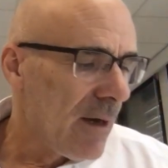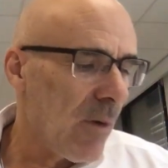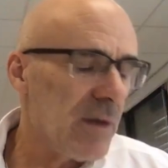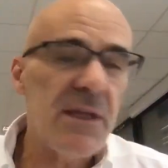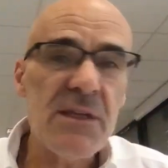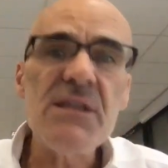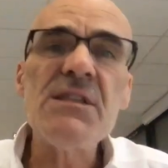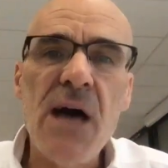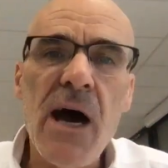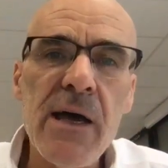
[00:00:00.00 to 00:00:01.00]
What they
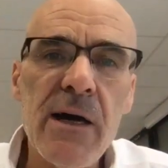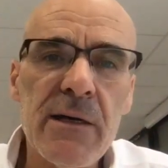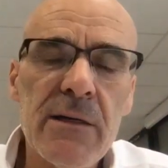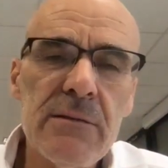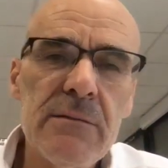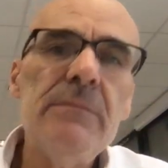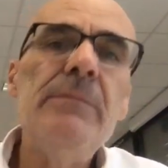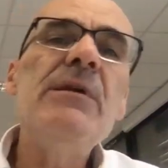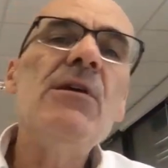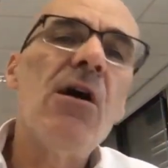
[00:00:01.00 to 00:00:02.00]
desire
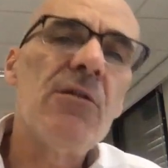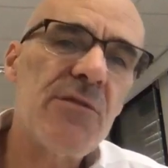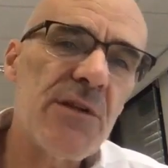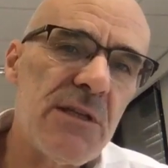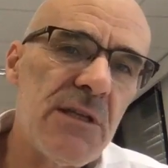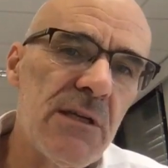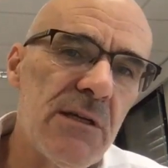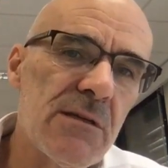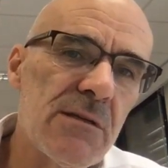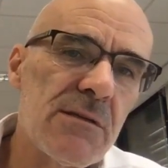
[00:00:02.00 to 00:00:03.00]
beyond
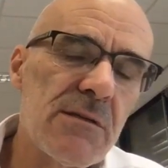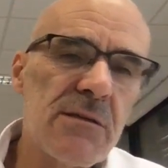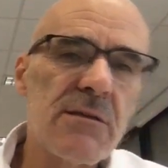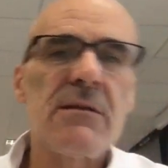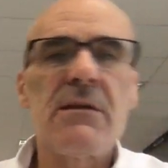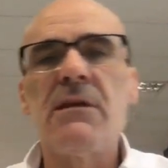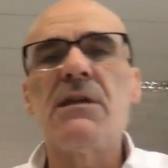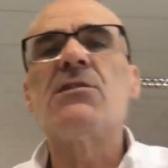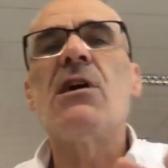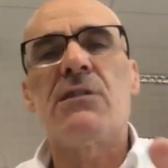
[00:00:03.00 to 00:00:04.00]
frontiers
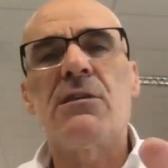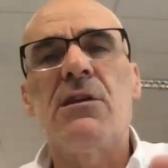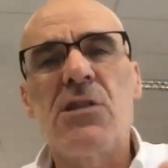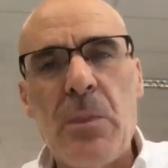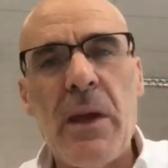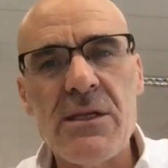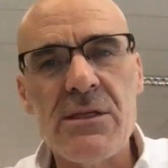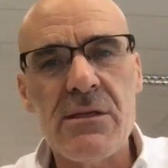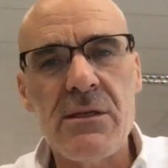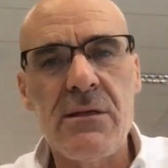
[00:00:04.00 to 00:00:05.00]
is not
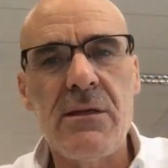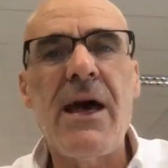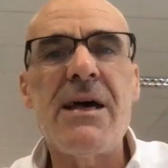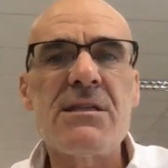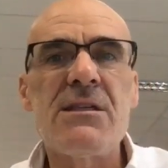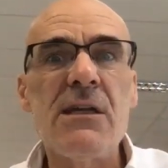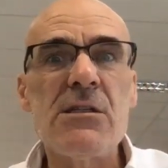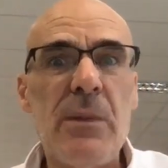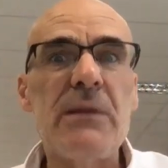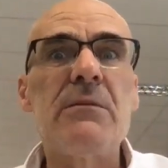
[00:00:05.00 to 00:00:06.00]
space as
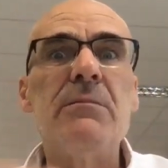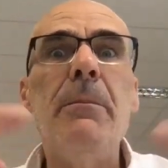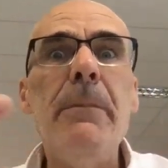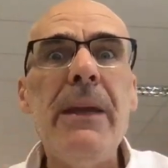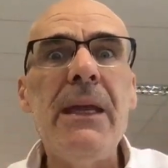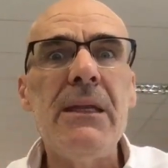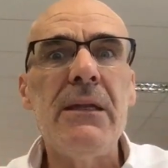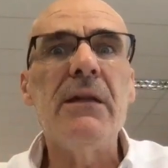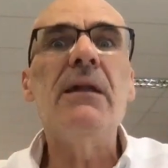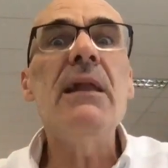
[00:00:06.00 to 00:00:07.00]
such, but
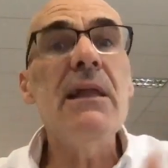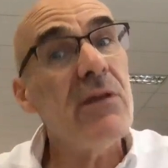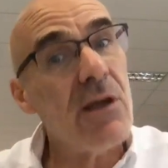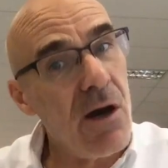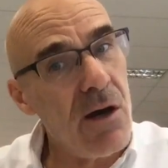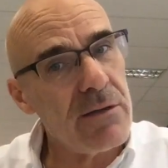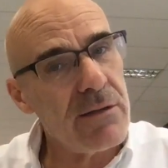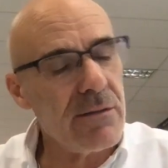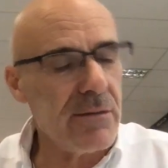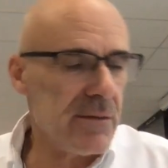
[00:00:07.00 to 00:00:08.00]
men living on
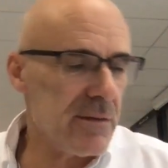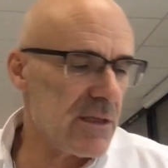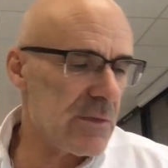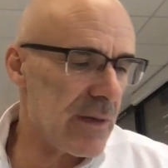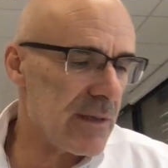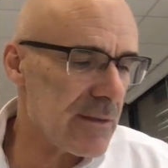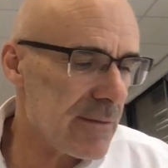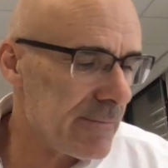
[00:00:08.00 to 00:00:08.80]
the space.